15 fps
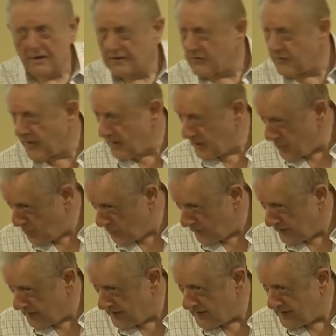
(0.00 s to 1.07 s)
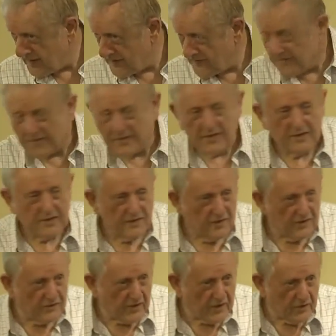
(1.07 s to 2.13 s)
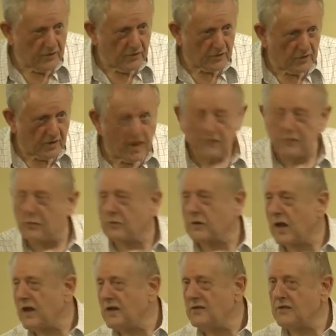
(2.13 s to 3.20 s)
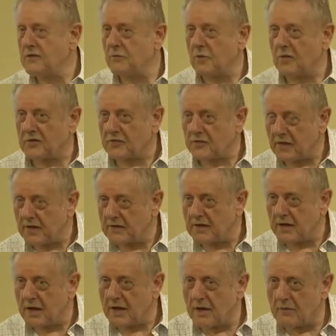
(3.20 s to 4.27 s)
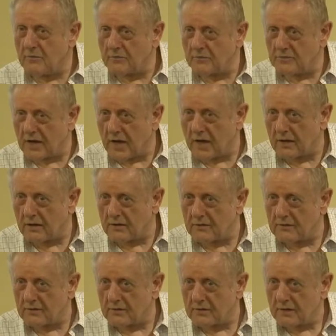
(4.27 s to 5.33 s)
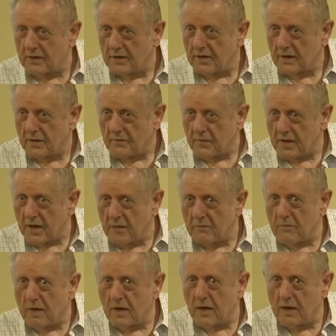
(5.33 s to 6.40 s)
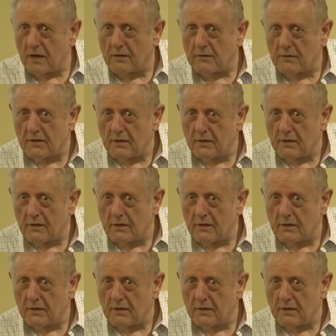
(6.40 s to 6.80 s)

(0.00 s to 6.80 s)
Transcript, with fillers: It's very good. It's very good. I thought Asia was Vietnam, Thailand, Myanmar,